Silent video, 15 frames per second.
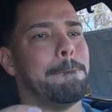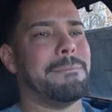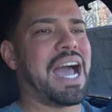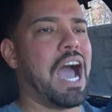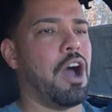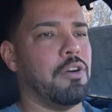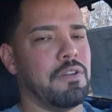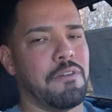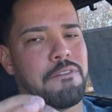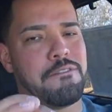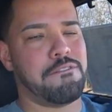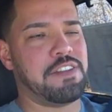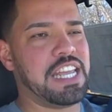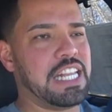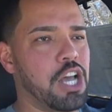
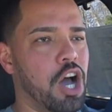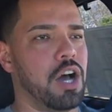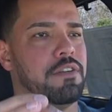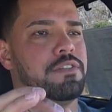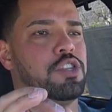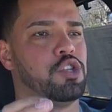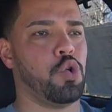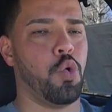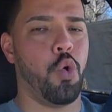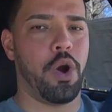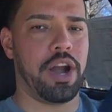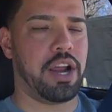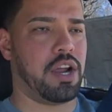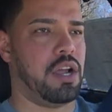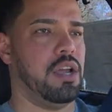pound-feet of
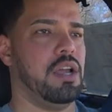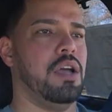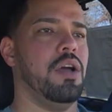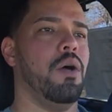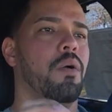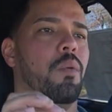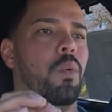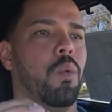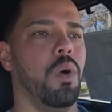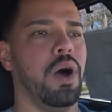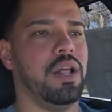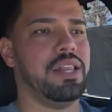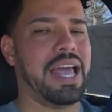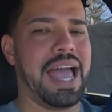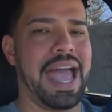torque.
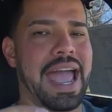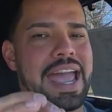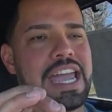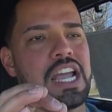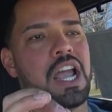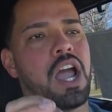What a